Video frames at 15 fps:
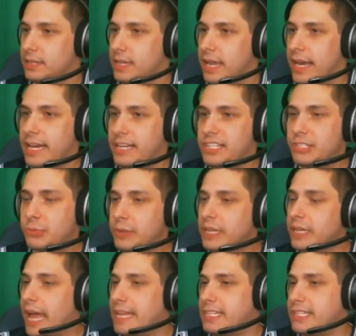And I just
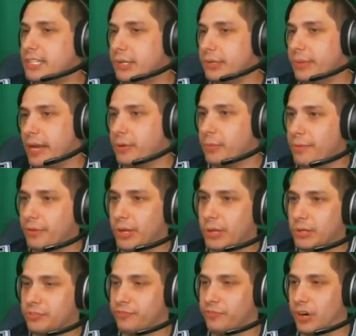realized, too, that whoever
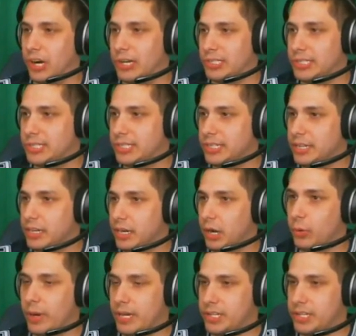goes first
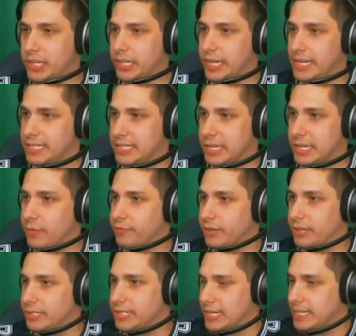originally gets to go
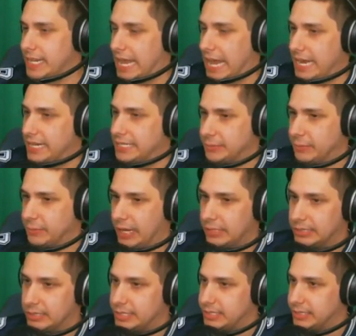first at the end as well.
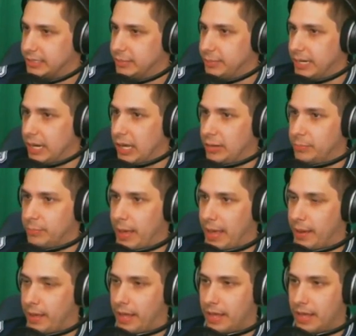So that's a little bit un
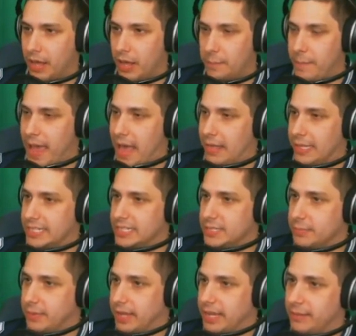uh,
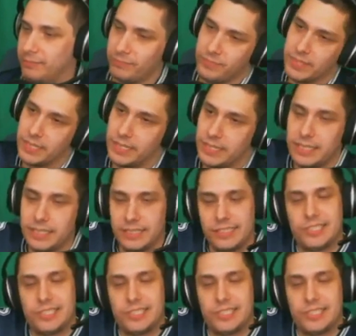unbalanced, but yeah, fifteen